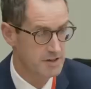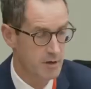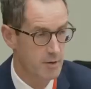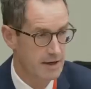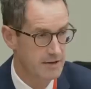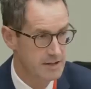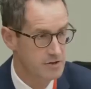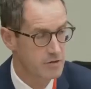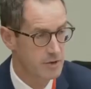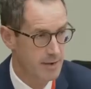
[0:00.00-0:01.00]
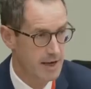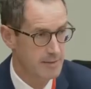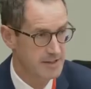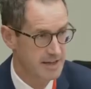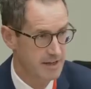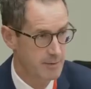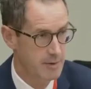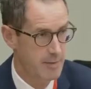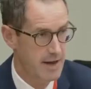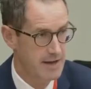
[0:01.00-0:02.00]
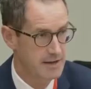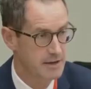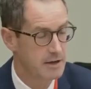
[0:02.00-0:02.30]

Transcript: around these three payments that have been made,